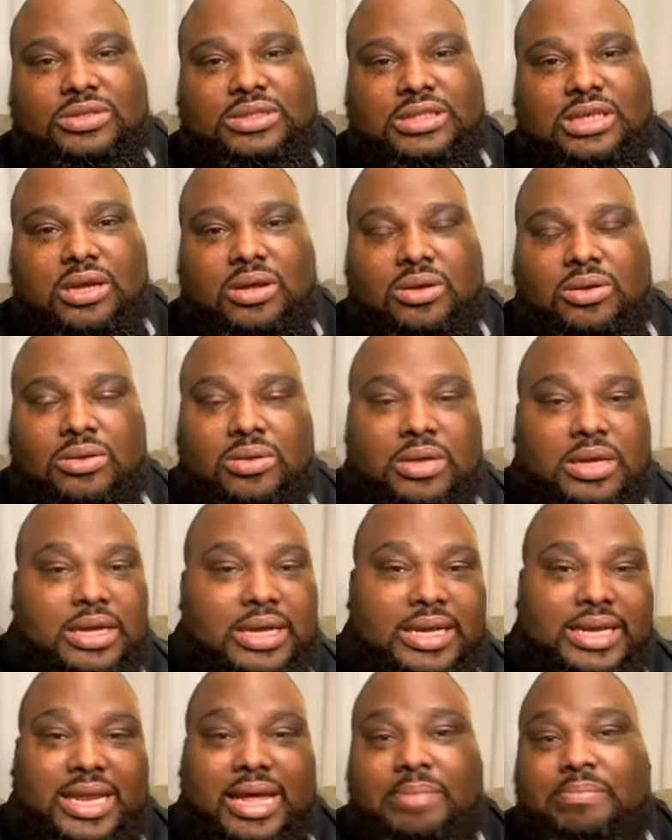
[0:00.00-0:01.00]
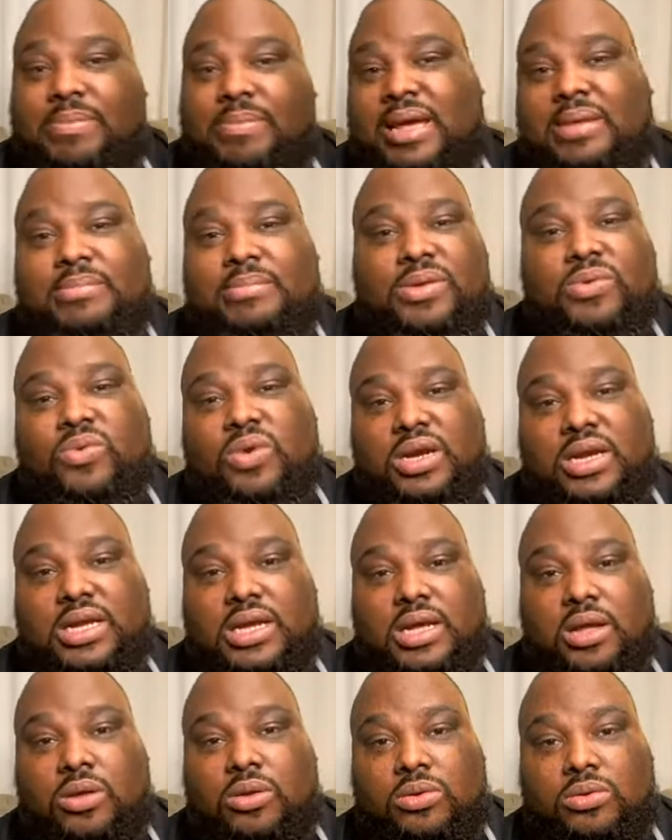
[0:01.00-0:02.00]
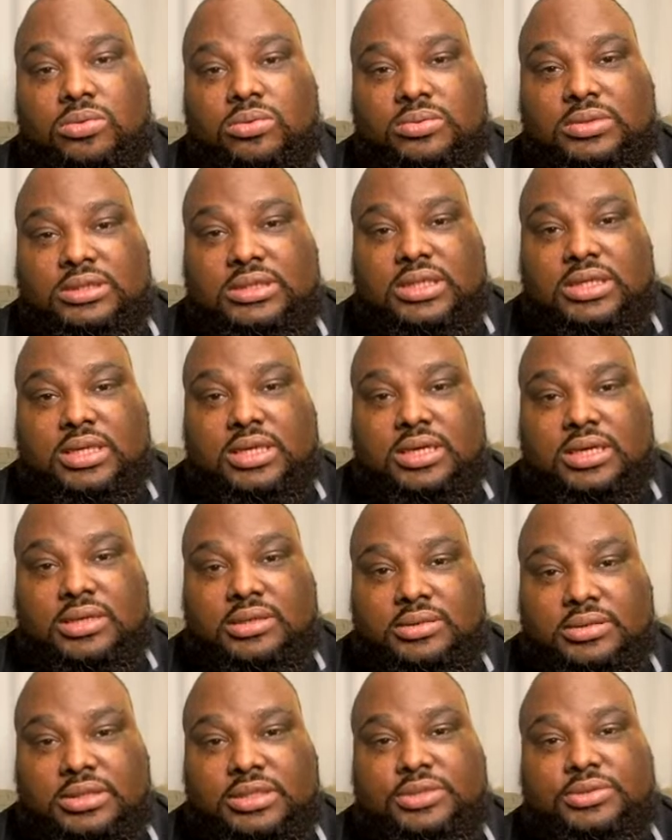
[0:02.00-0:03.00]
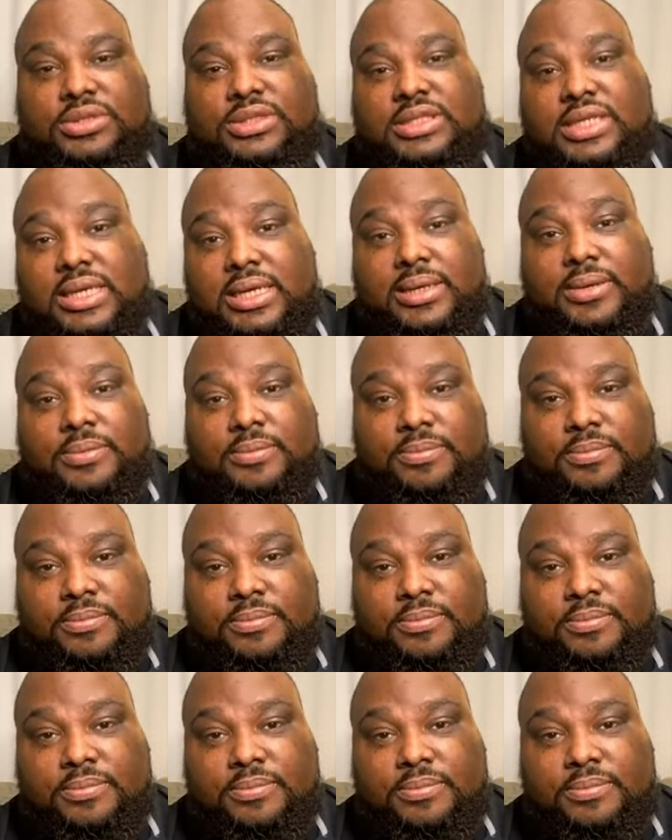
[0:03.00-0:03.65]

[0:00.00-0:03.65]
So that made me want to go to UC.